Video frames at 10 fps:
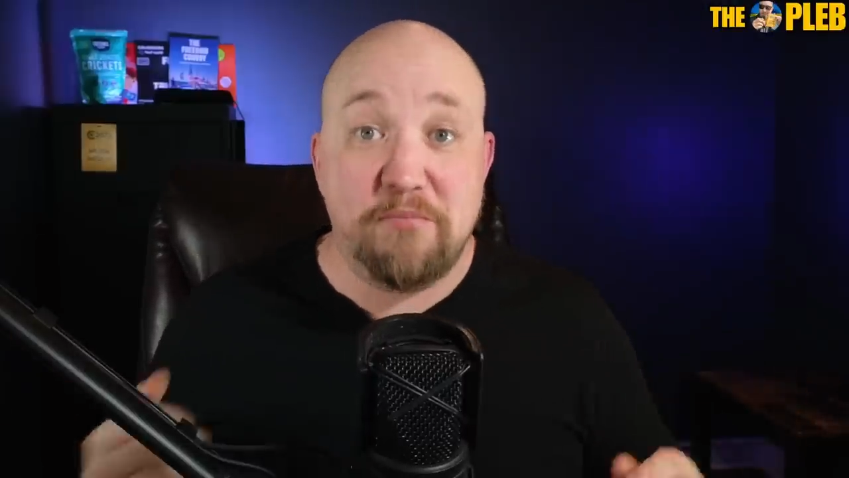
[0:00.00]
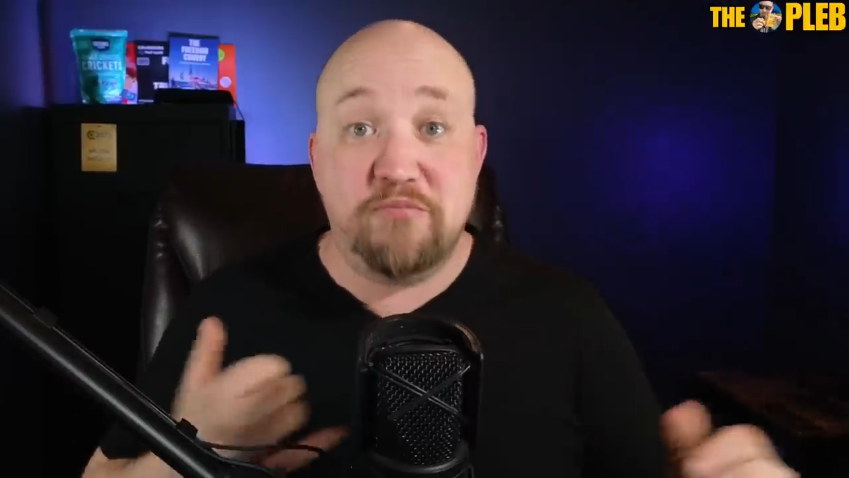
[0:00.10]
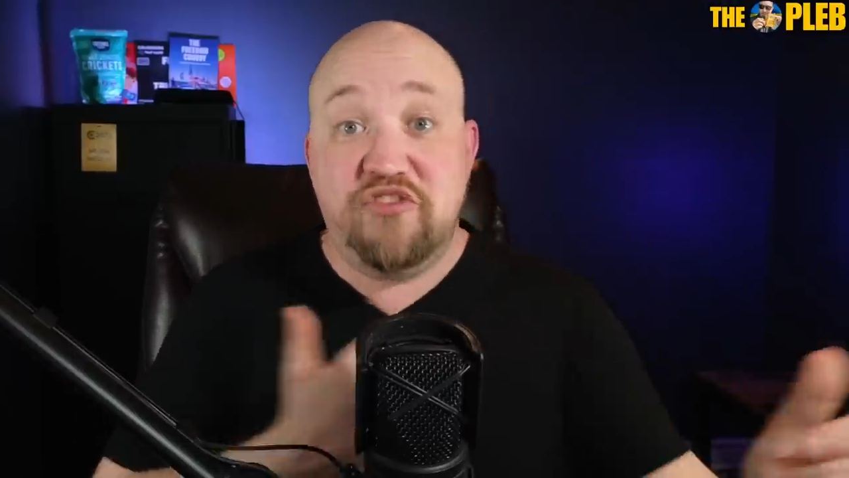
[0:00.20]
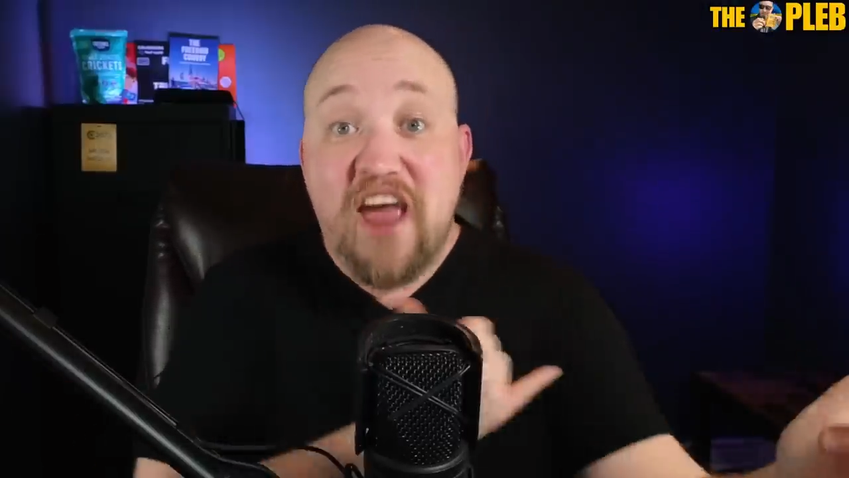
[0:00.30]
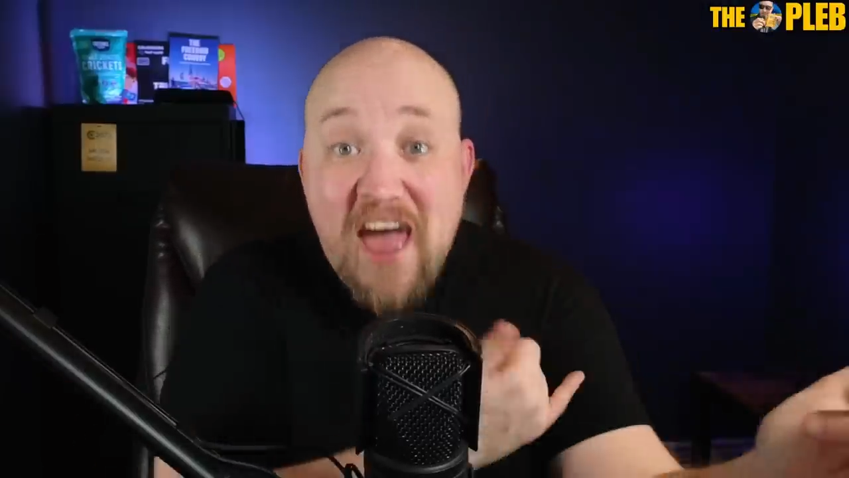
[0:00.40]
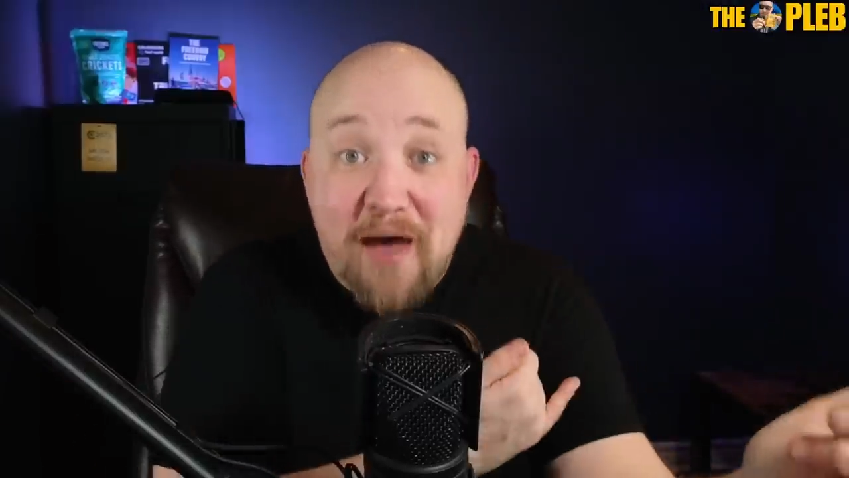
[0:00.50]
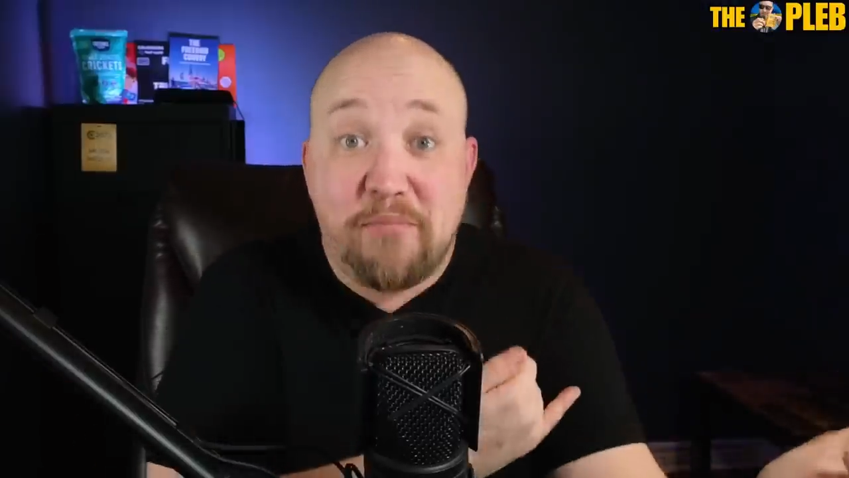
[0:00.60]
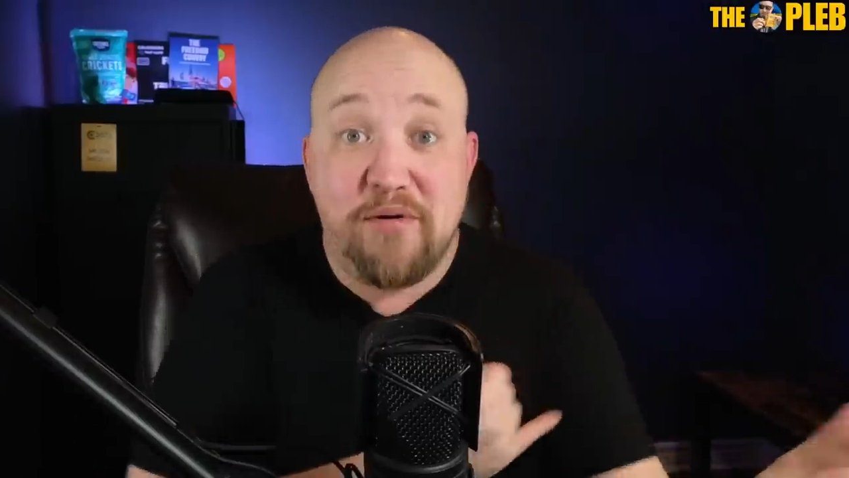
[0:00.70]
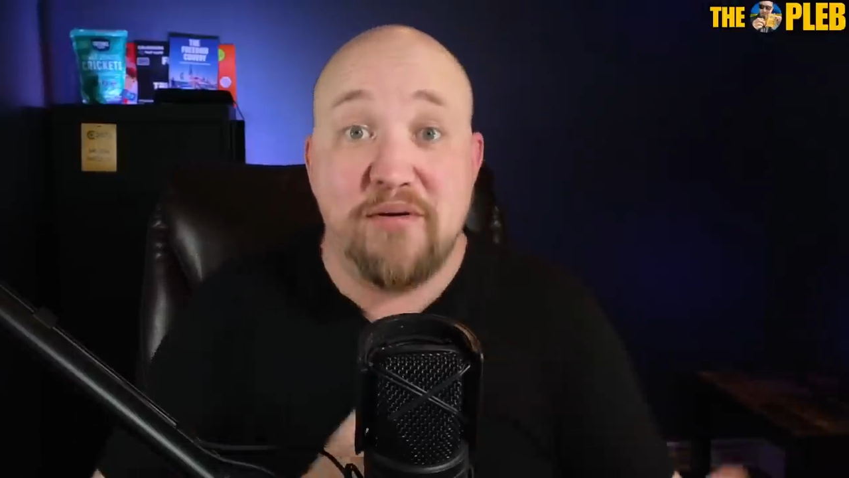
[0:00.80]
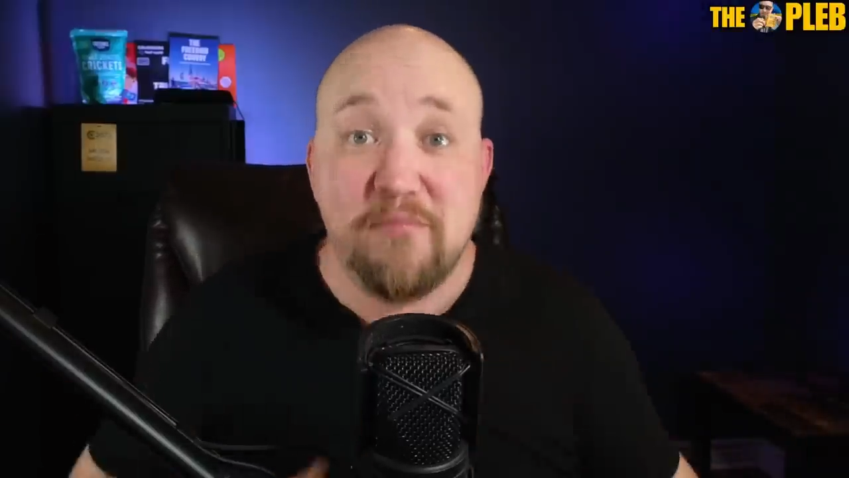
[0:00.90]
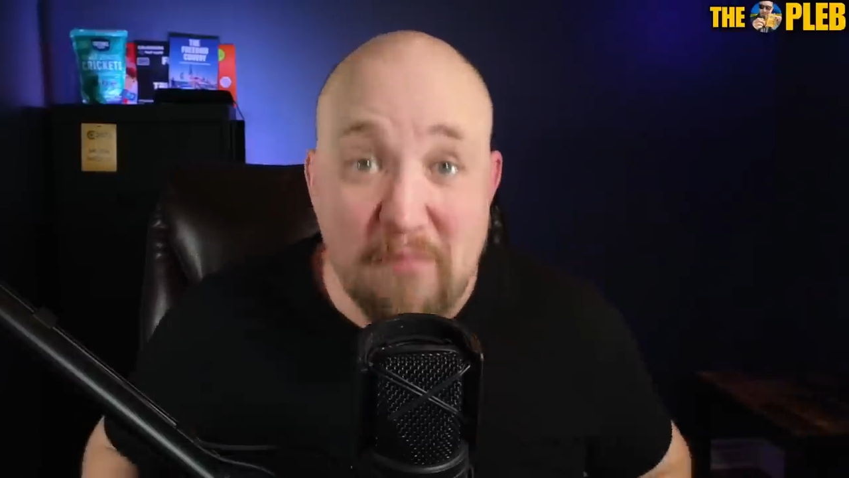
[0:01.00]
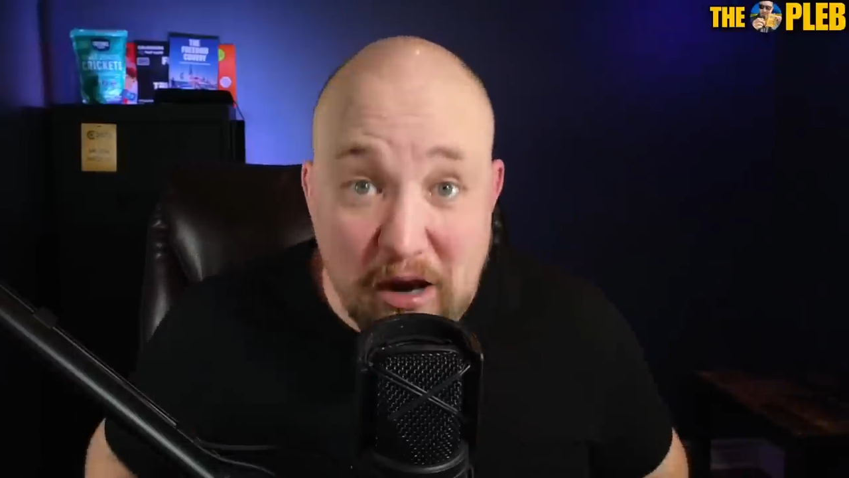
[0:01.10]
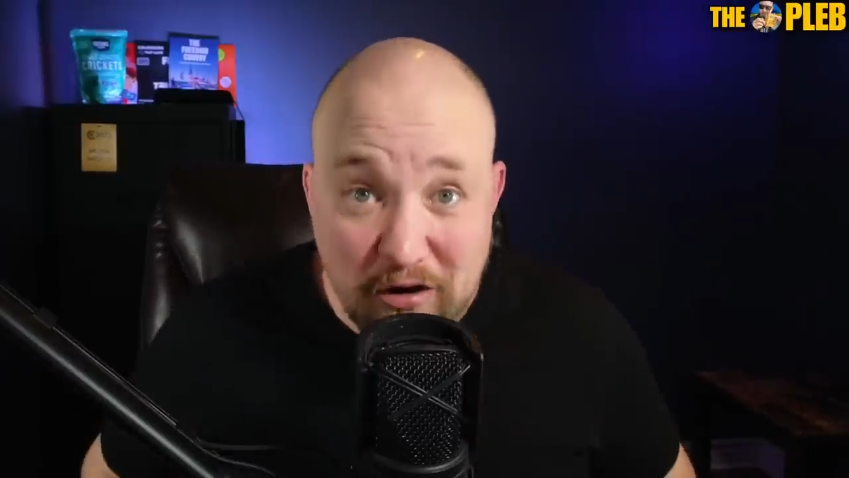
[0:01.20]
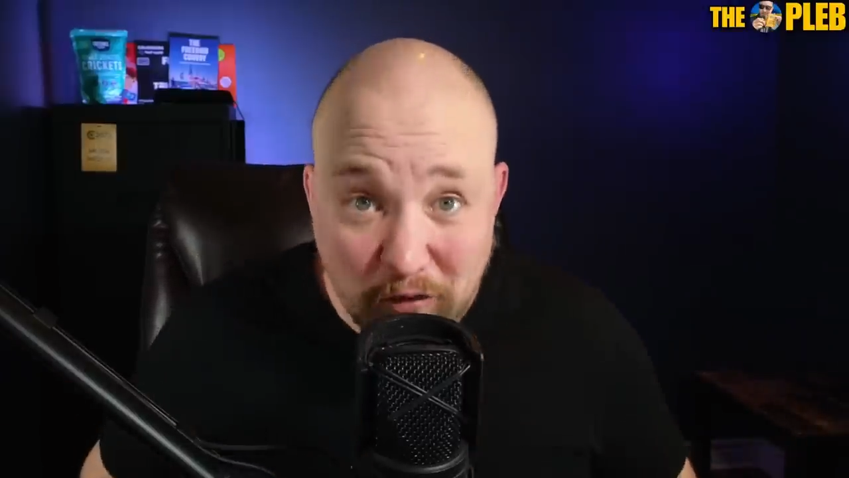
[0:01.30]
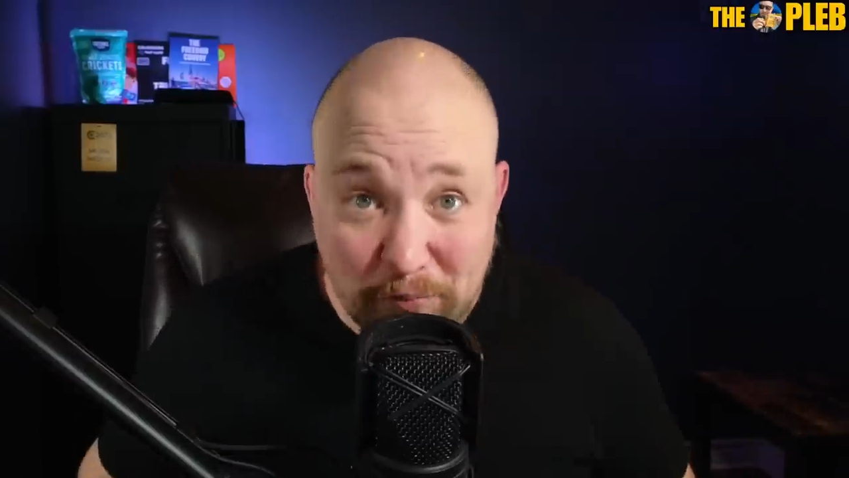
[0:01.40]
jab
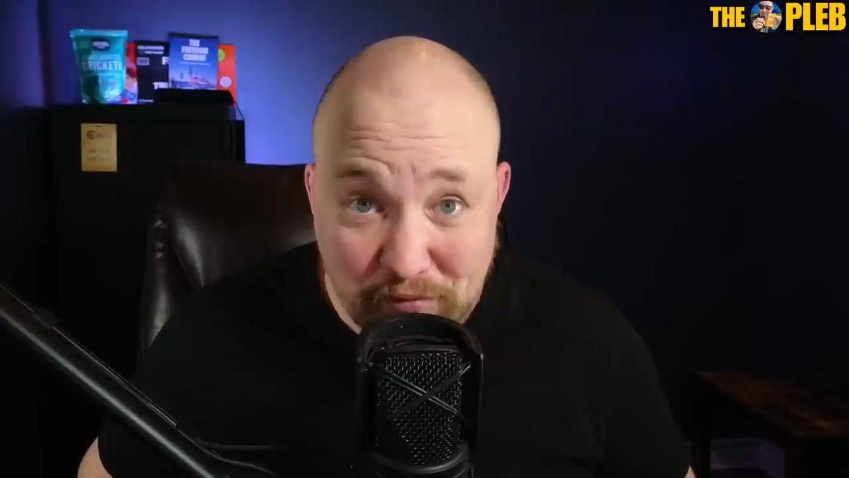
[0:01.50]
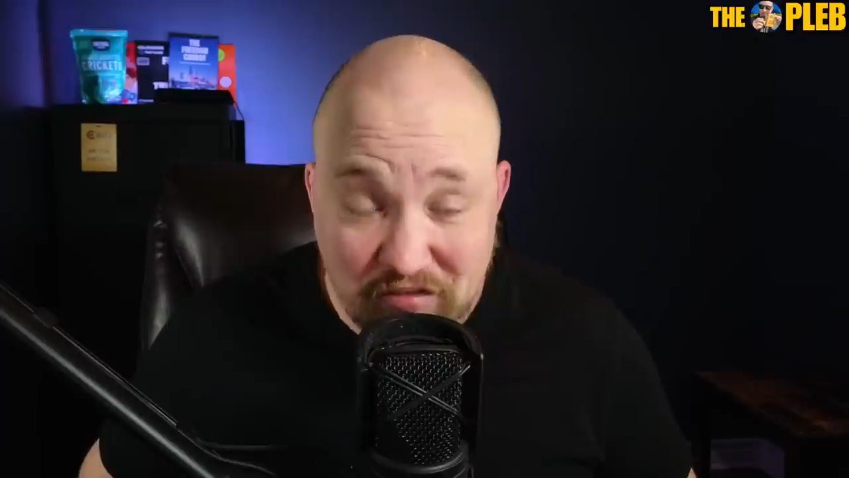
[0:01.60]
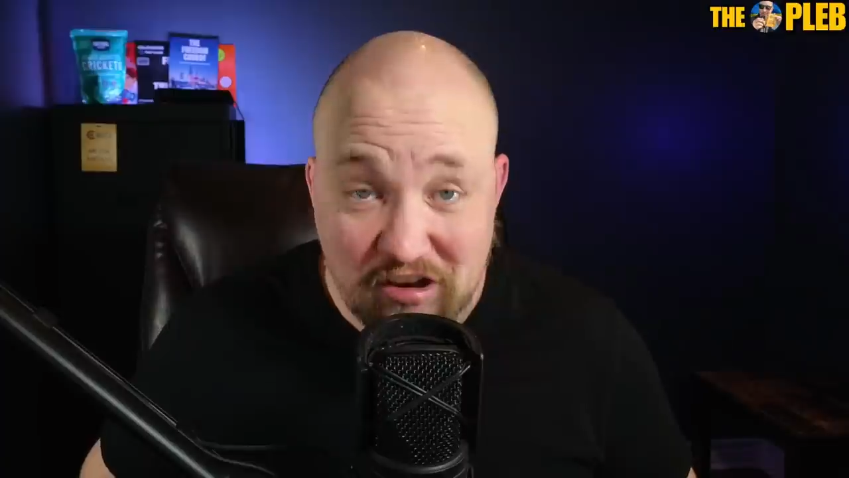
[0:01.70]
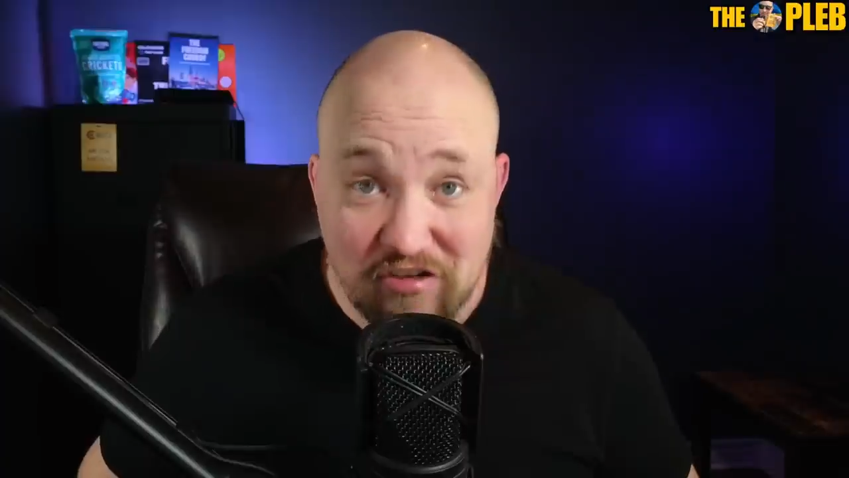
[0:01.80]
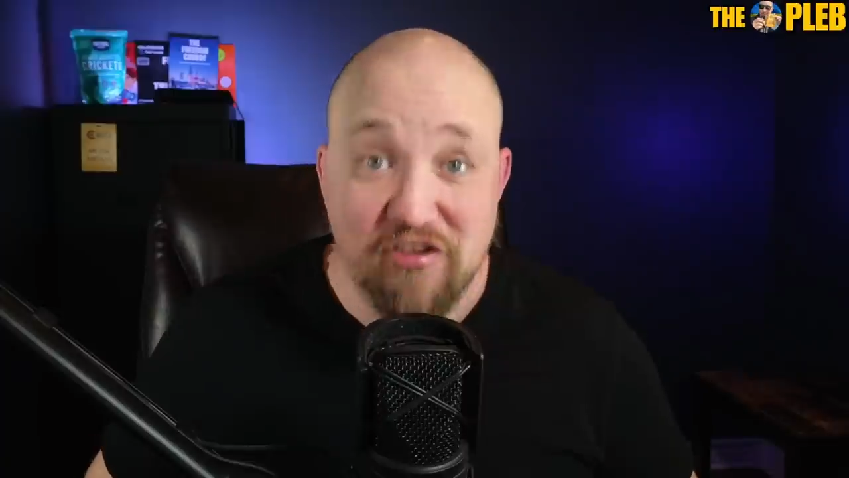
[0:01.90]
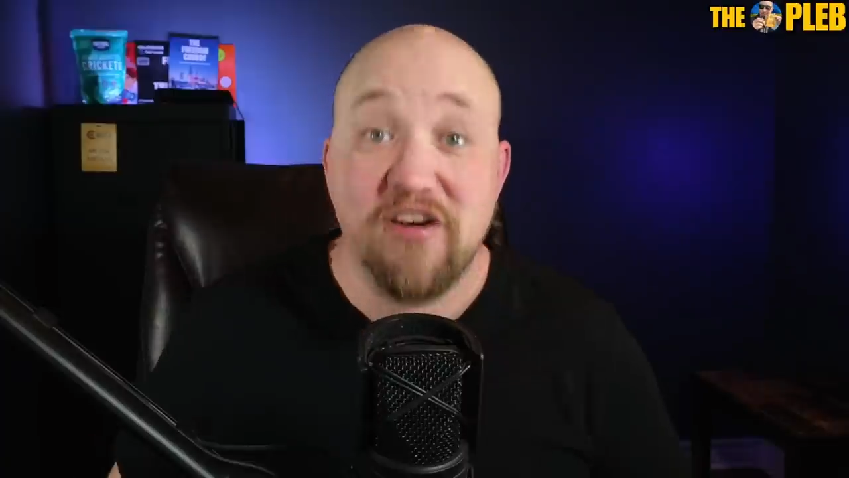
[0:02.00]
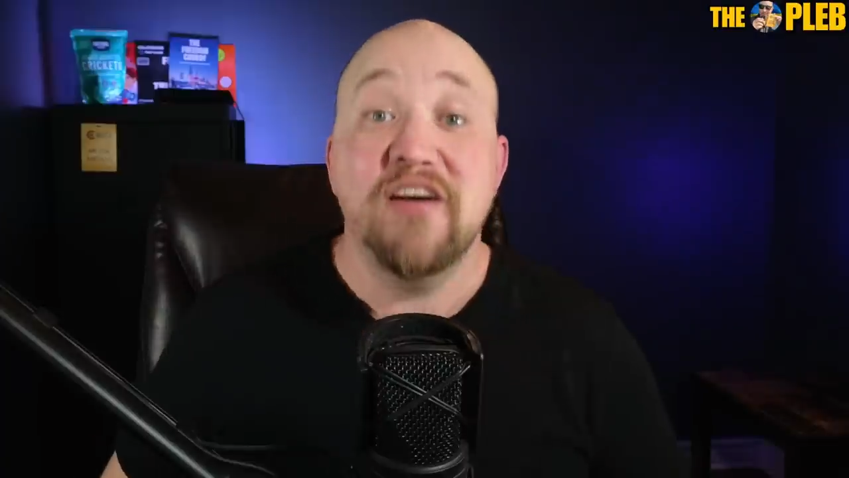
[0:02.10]
medical procedure.